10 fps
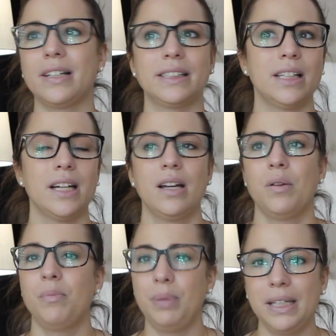us
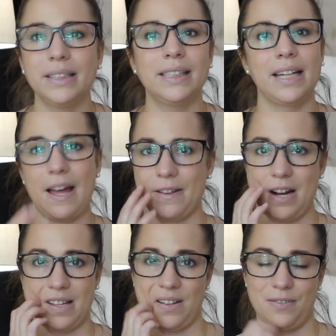being together
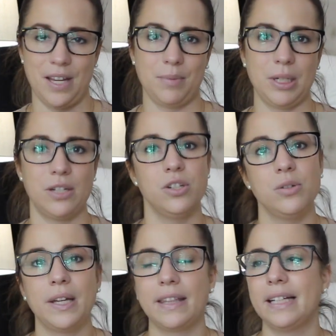as a family and
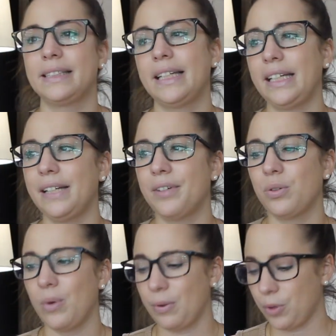doing things. And
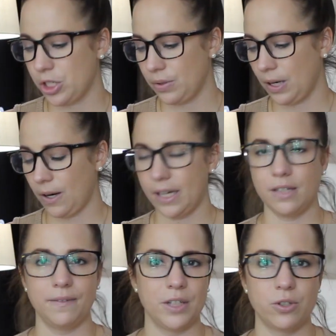even when we're doing our
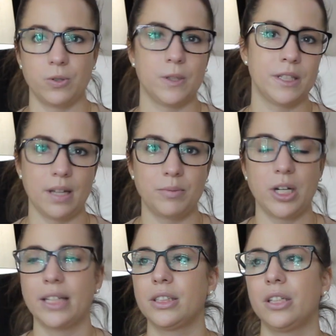individual
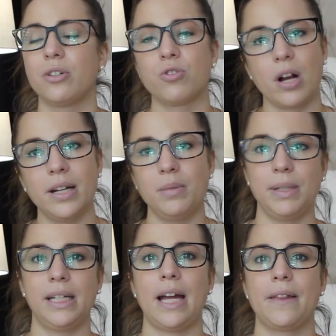subjects, you know, trying to
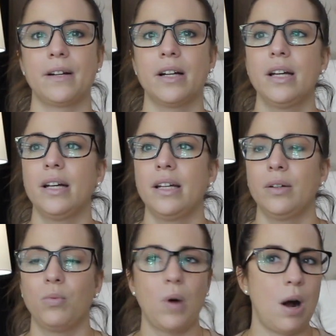be together
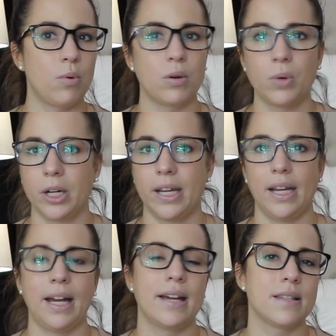while we're
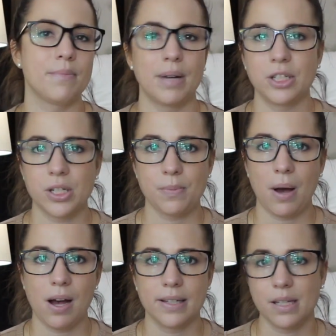working as much as
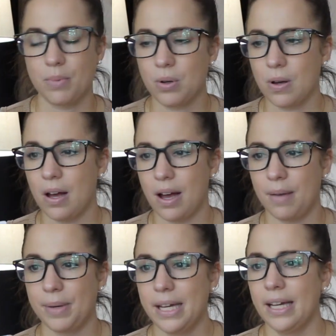possible,
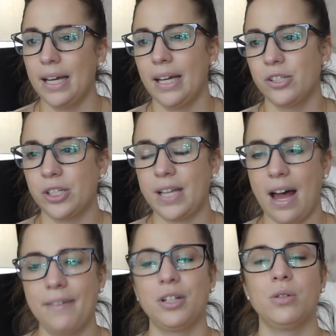and just
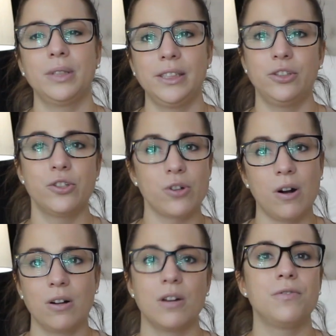having a really
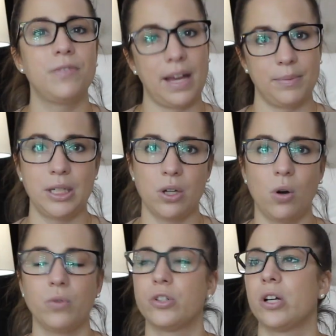strong family
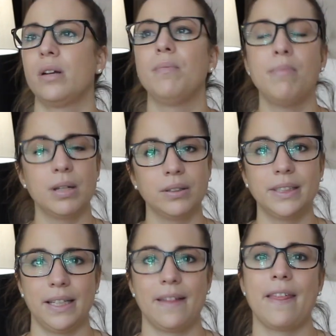culture and
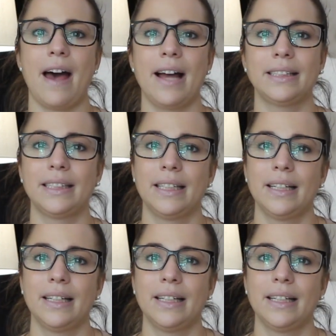building that